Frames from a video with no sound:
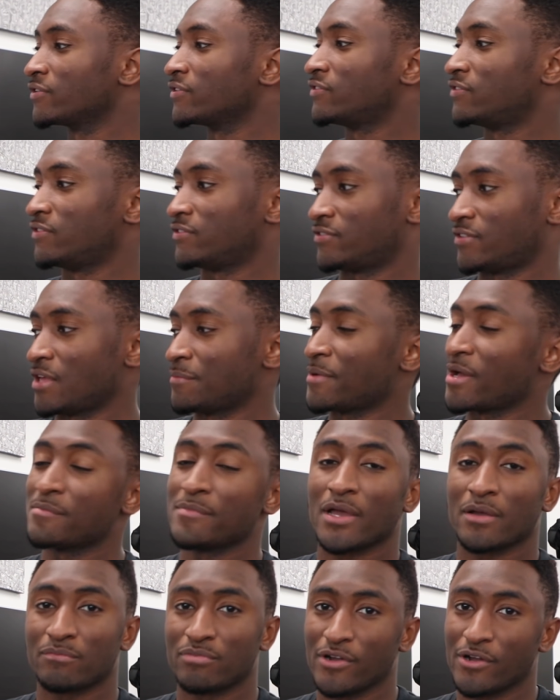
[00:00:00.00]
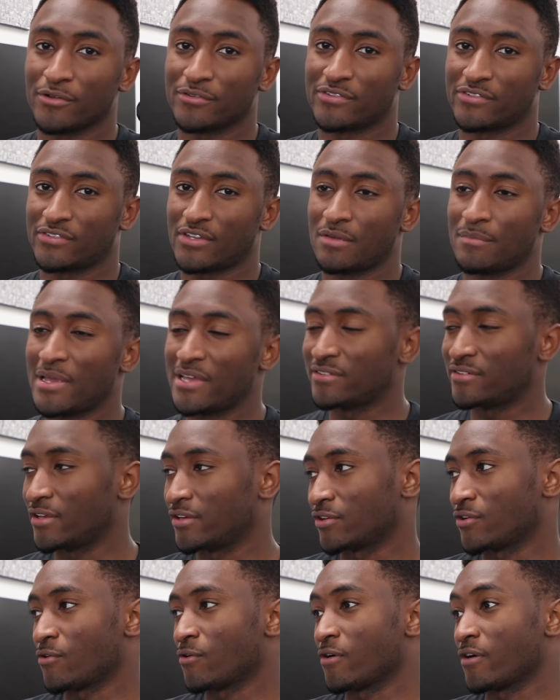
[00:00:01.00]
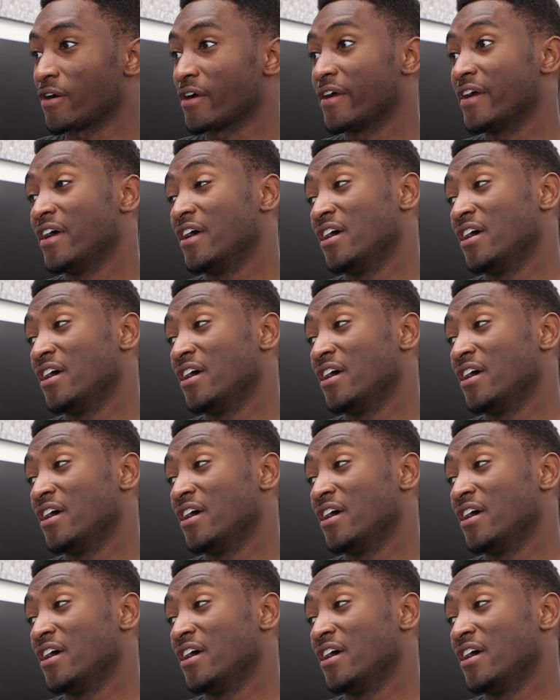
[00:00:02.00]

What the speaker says: it's the same iMac Pro. It's the same 18-core,